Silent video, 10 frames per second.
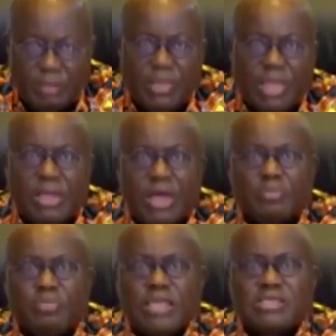May
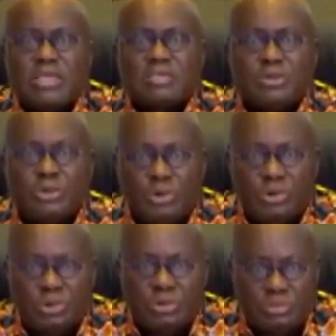God bless us
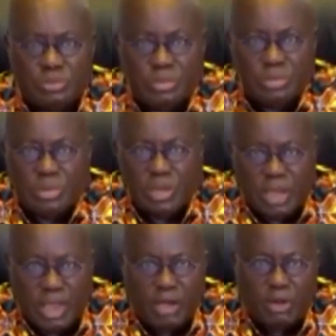all
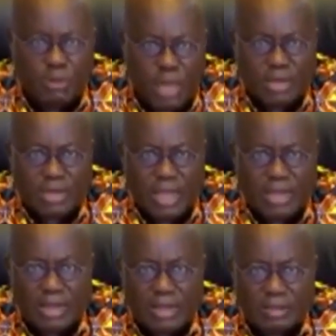in our homeland
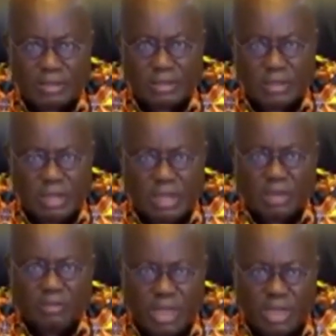Ghana
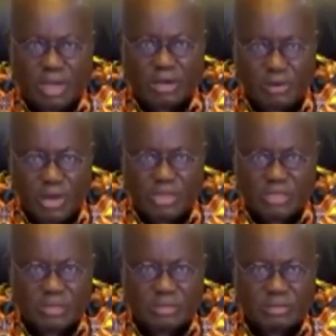and make her
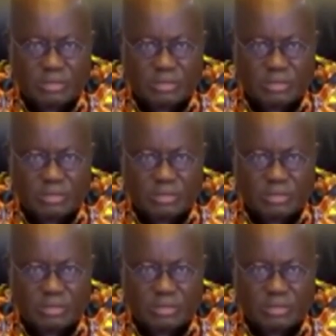great.